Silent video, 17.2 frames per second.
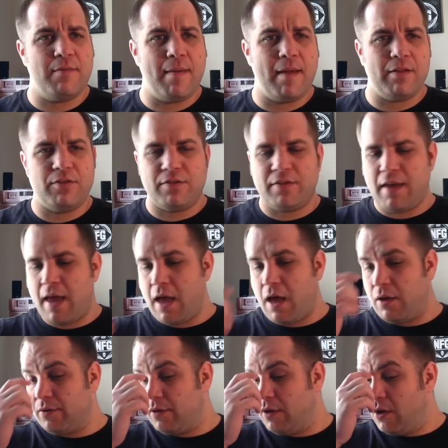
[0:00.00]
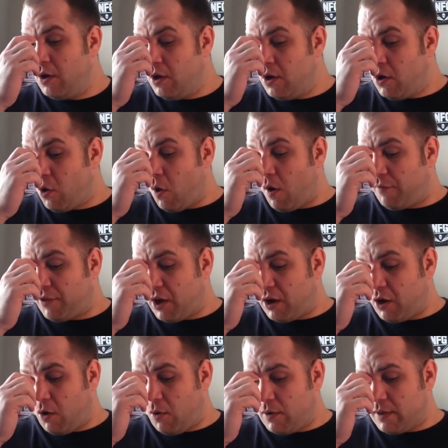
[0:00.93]
metal sound, or if they're
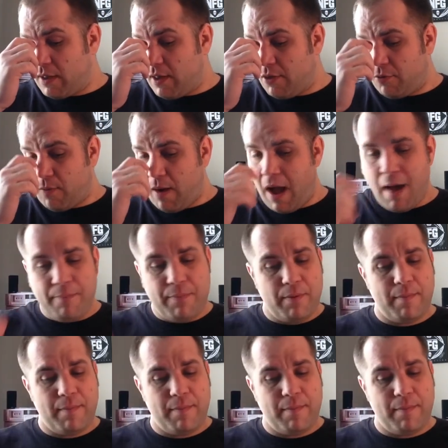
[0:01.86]
going another route.